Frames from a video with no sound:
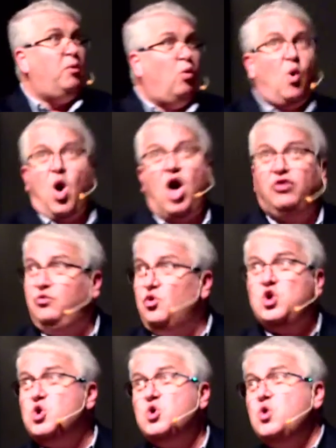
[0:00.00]
will walk
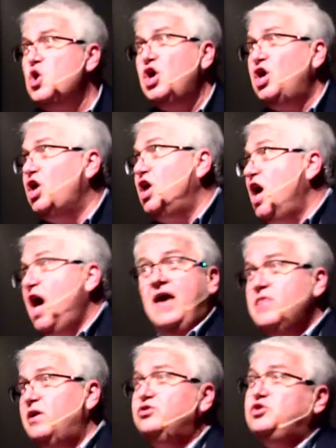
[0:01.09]
through,
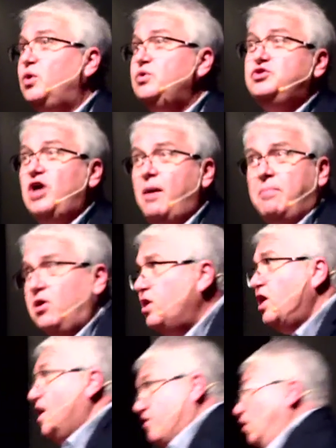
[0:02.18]
and they're so stubborn,